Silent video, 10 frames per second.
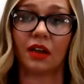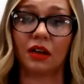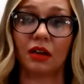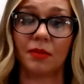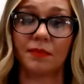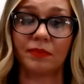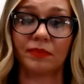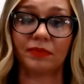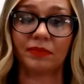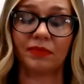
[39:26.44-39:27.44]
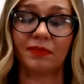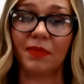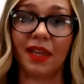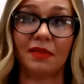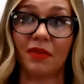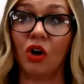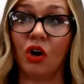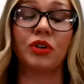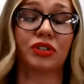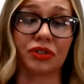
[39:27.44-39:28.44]
own
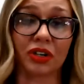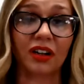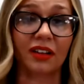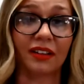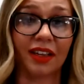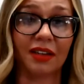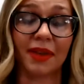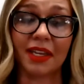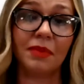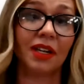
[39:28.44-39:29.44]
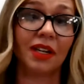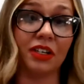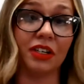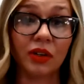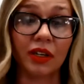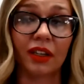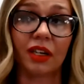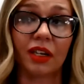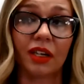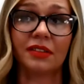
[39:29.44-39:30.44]
a truck, and make money doing
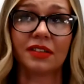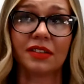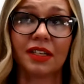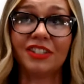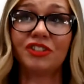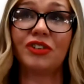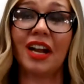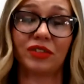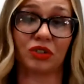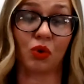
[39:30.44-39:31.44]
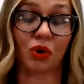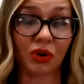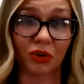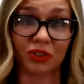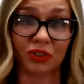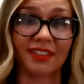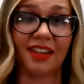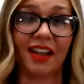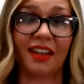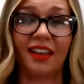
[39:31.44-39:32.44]
it. I mean, it's a driver's world. It's
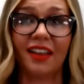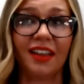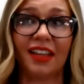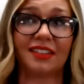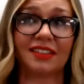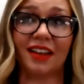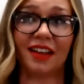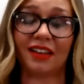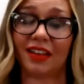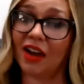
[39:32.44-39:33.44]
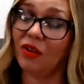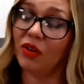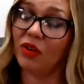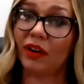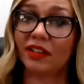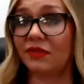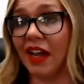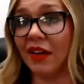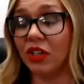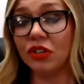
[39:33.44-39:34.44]
not how it was
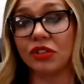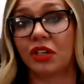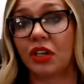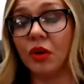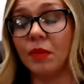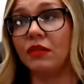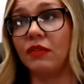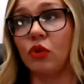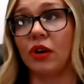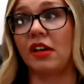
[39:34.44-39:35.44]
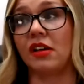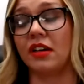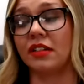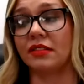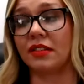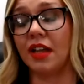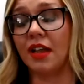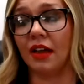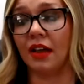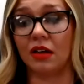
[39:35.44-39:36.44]
5 years ago. I mean, Forward Air is
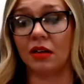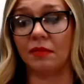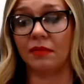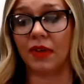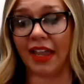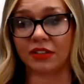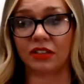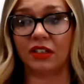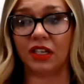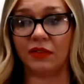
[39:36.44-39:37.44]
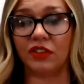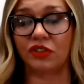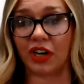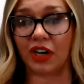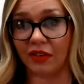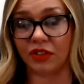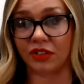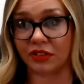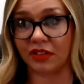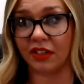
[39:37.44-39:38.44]
actually giving
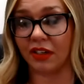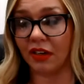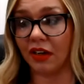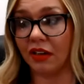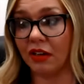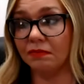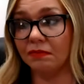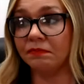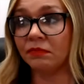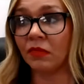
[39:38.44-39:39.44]
drivers the